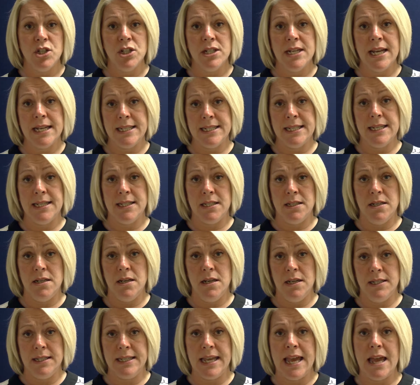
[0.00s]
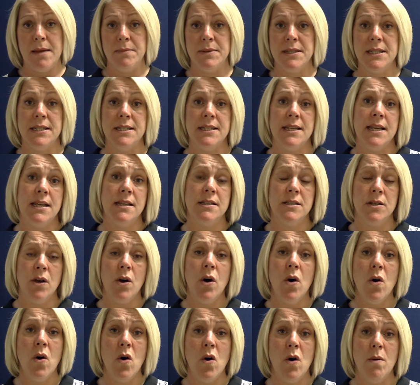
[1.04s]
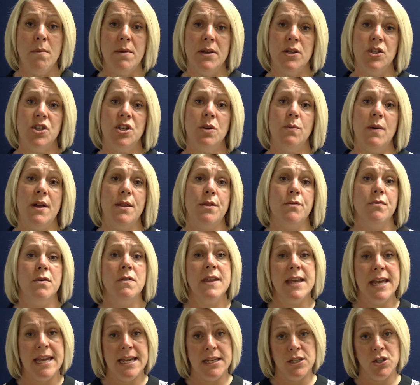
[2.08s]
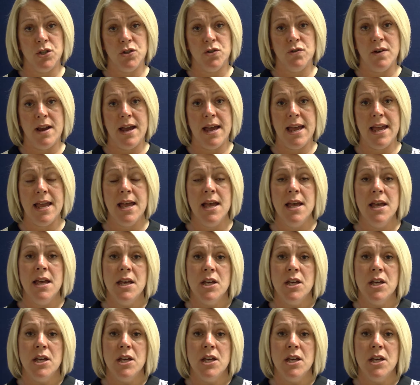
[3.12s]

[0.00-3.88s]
genetics nurse came to see us at home and she went through the history.